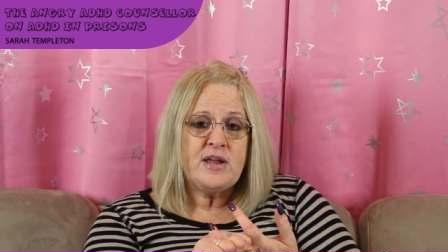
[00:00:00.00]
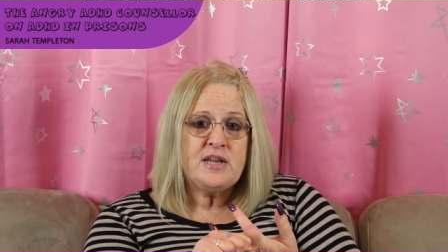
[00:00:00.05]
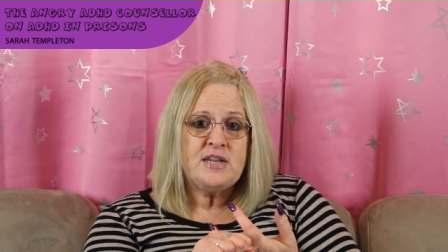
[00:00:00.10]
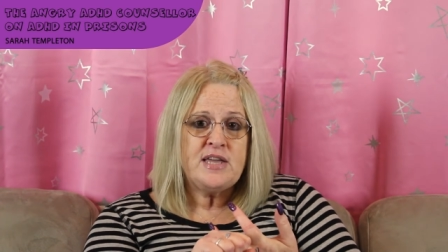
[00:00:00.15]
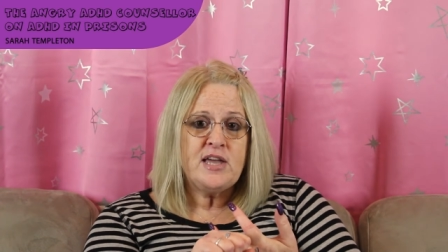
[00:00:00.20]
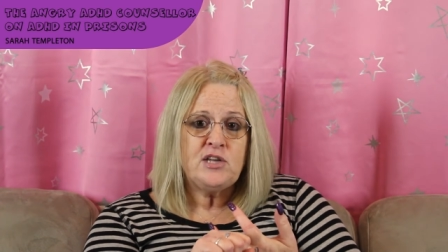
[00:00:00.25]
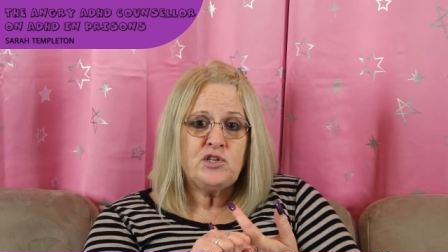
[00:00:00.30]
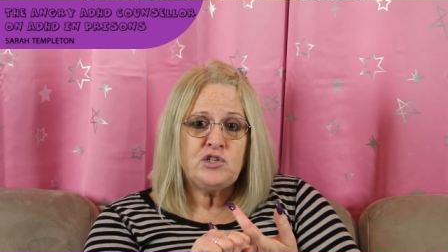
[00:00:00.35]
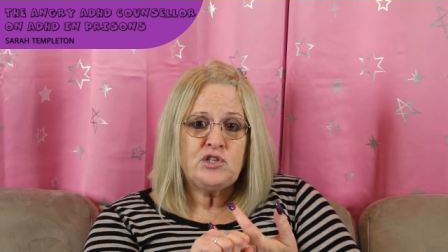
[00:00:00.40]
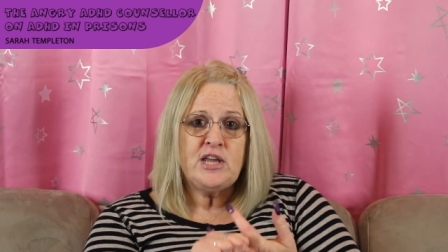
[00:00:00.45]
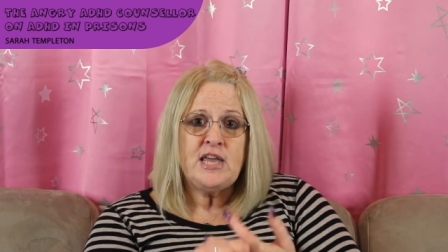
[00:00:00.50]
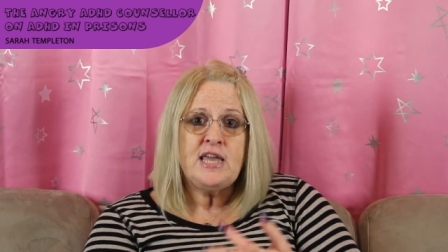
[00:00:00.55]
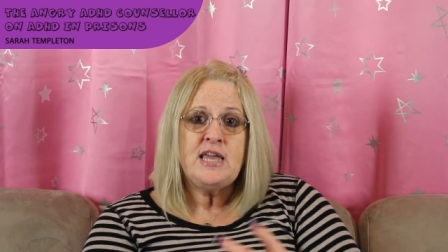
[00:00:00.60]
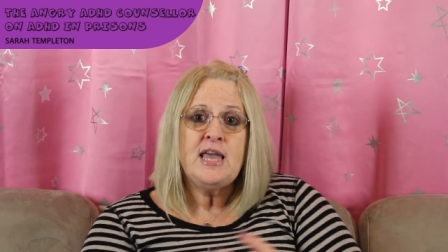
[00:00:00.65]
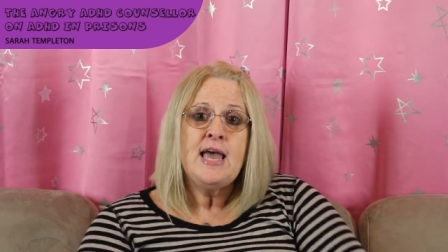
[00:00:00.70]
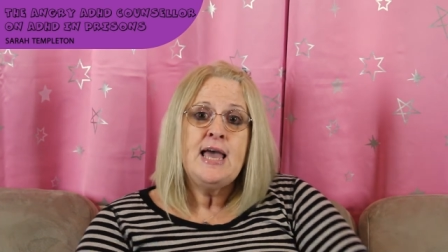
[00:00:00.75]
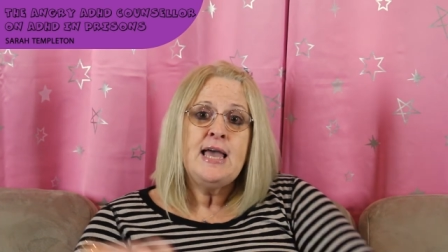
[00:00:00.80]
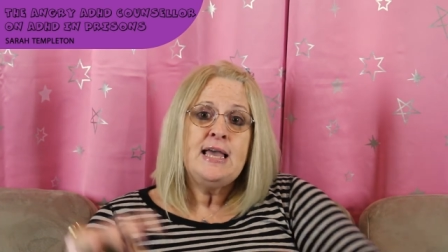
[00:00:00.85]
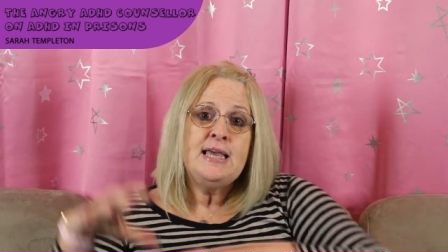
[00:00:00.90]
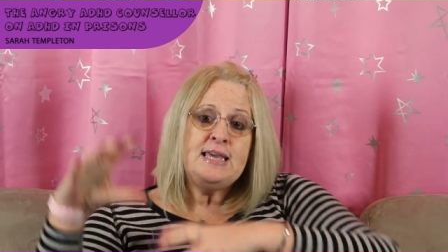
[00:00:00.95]

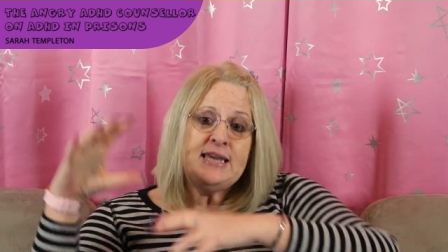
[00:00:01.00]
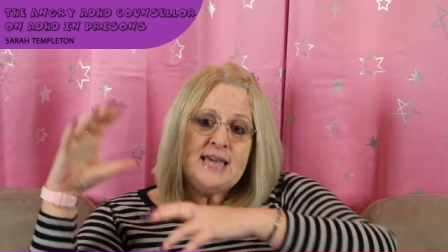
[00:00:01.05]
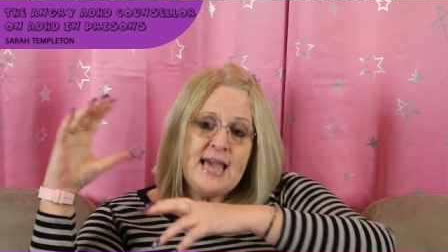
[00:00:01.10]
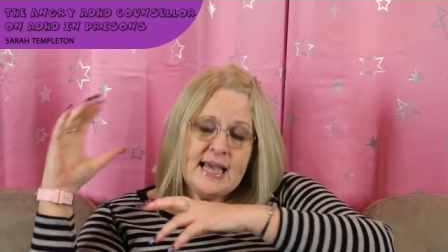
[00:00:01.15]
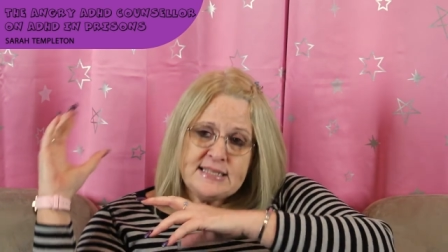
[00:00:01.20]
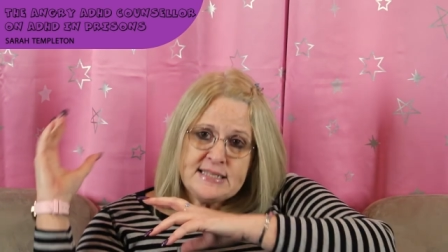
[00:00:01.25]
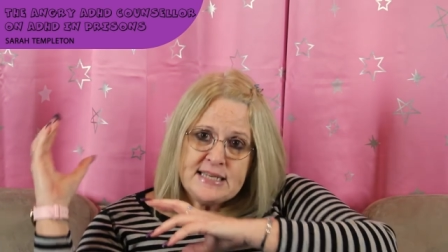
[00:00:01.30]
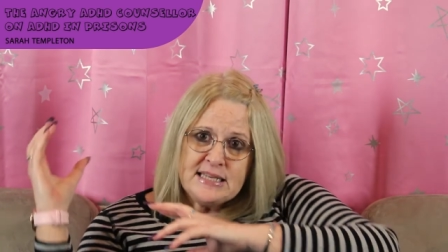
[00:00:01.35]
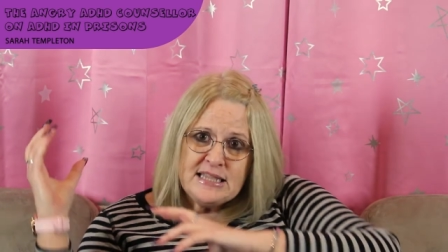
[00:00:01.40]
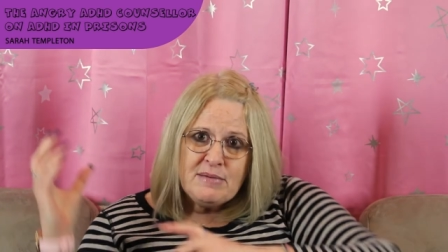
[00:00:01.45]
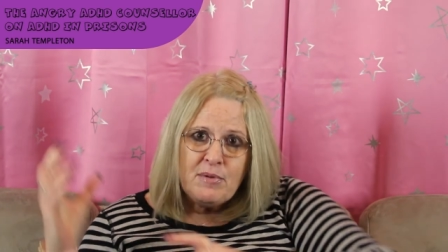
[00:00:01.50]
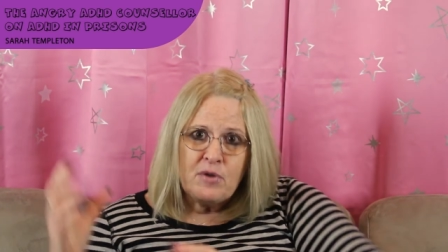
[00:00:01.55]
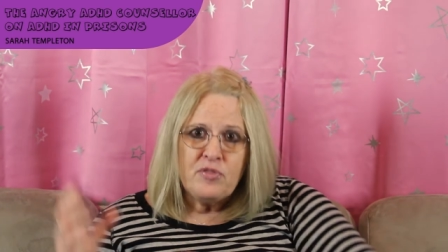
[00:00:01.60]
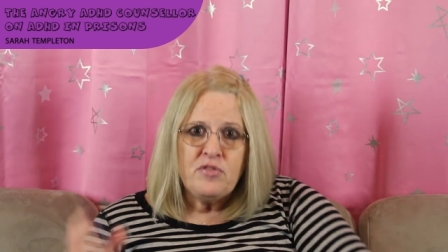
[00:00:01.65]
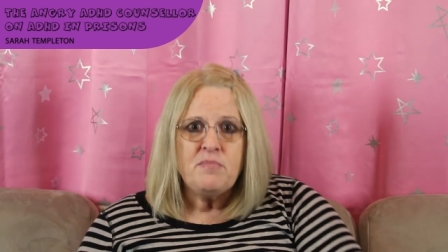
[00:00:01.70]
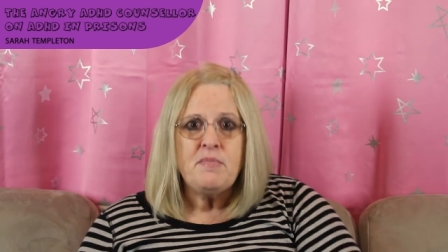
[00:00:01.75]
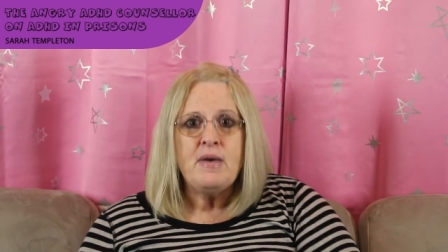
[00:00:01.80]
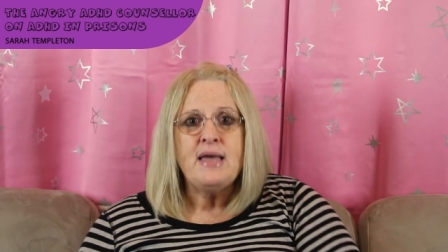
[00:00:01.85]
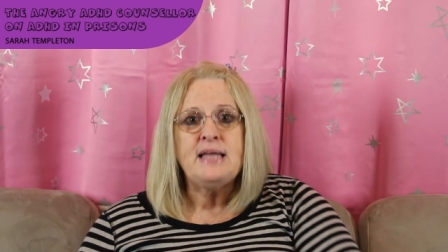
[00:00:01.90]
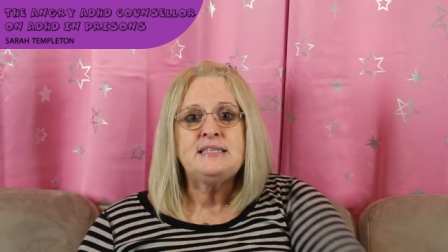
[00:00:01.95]
ADHD, getting them on
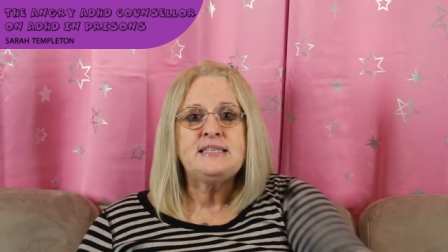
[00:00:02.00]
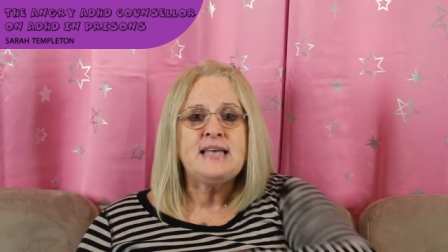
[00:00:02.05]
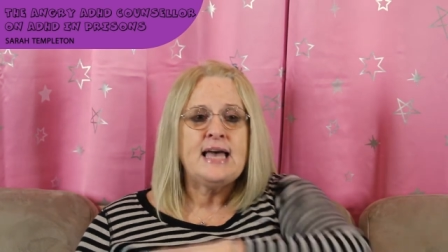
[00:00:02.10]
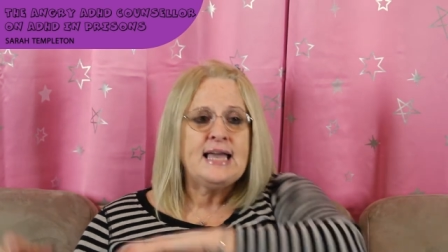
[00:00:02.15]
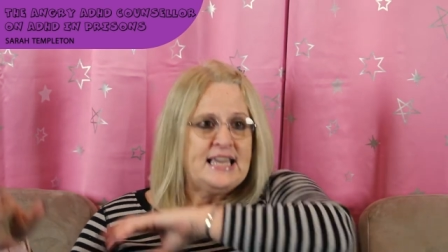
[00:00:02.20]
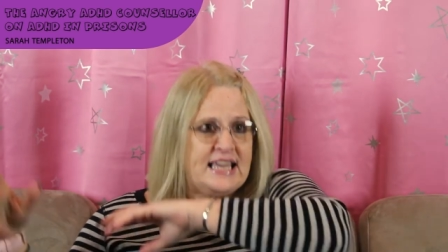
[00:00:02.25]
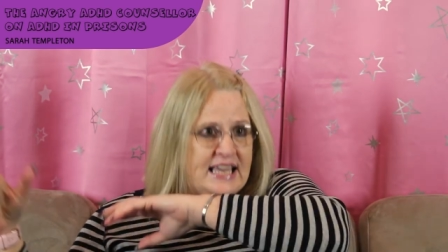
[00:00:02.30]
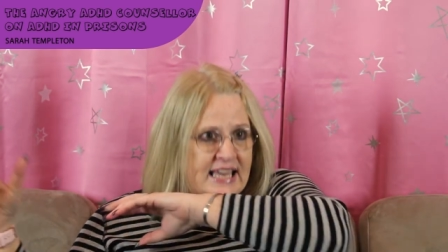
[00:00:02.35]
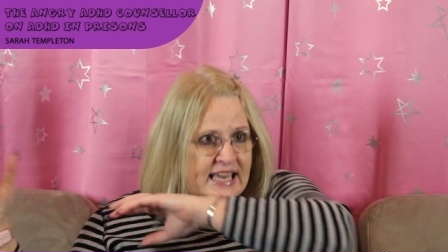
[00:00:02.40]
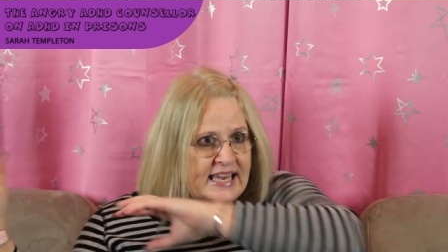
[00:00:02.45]
the meds, and